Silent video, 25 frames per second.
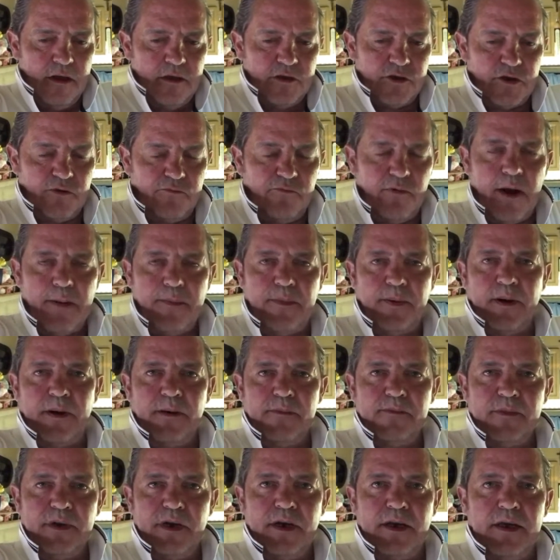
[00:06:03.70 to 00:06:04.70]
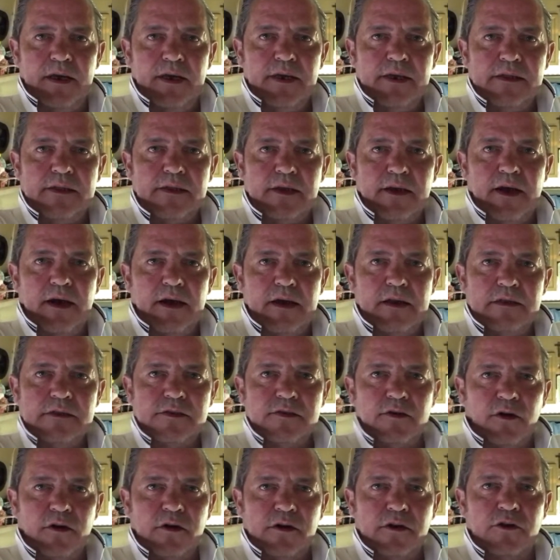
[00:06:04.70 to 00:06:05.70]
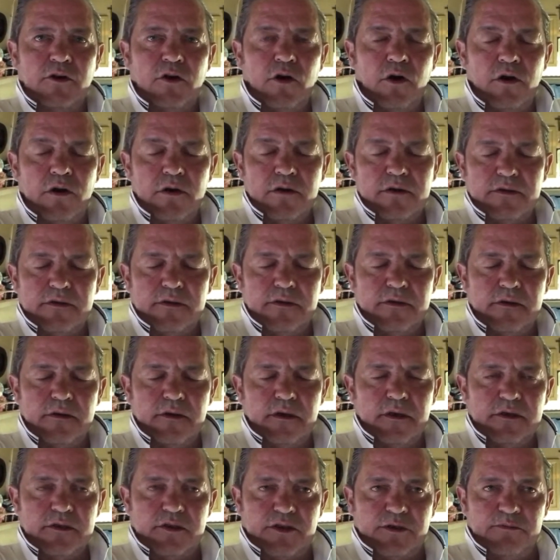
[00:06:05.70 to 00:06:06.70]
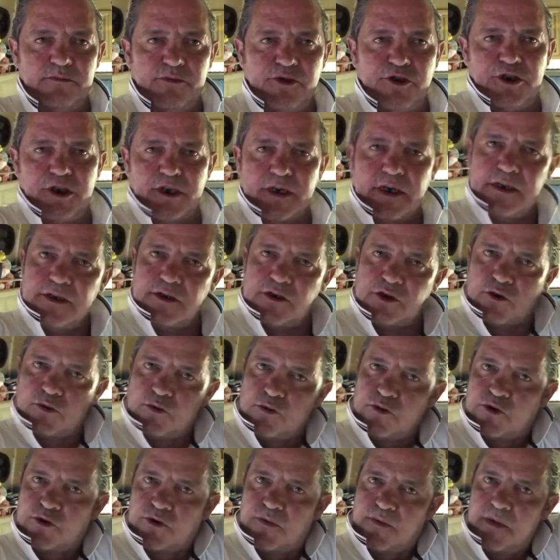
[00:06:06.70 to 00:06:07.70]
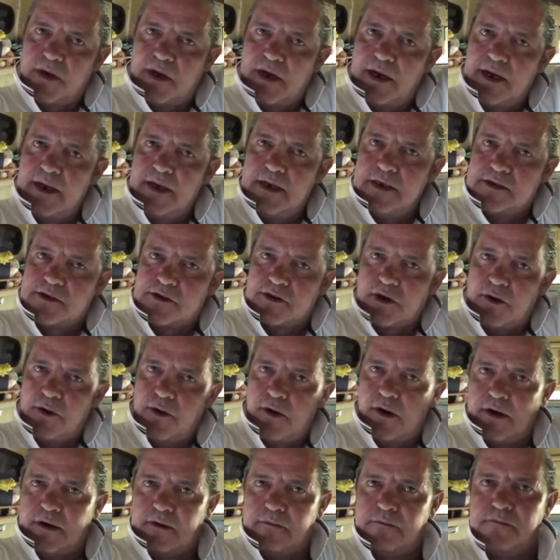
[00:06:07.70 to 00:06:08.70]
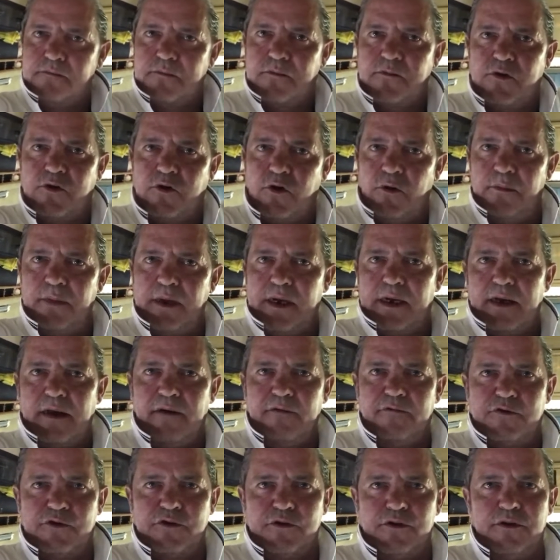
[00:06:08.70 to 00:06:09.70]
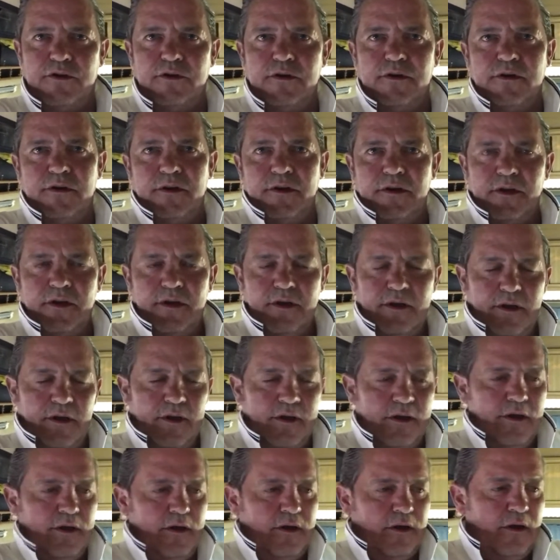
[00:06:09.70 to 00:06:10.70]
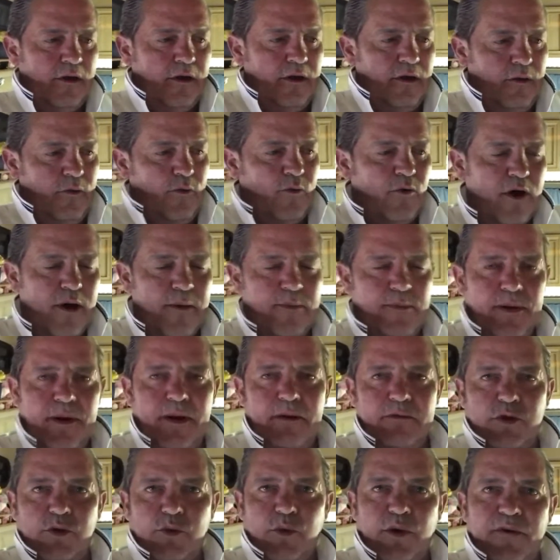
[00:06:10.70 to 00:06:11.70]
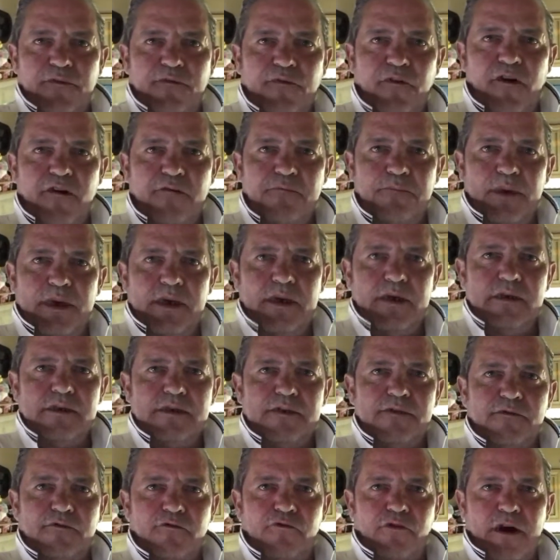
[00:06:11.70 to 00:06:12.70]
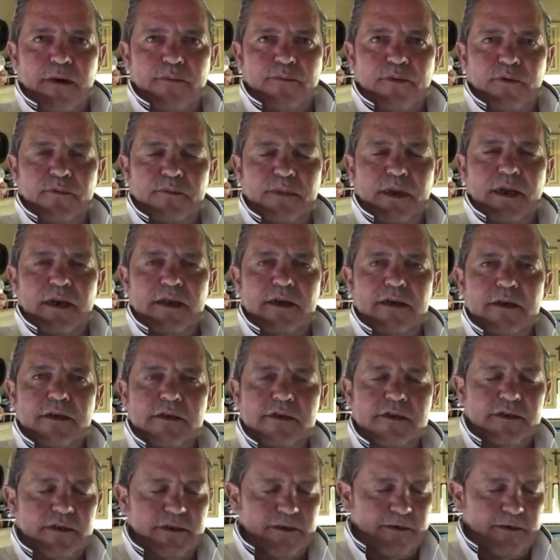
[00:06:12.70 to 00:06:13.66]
So I'm wrapping up the lead, and i have got some chicken sauce on the lead, so i got my gloves on, wiping up 25 metres of crap on my lead.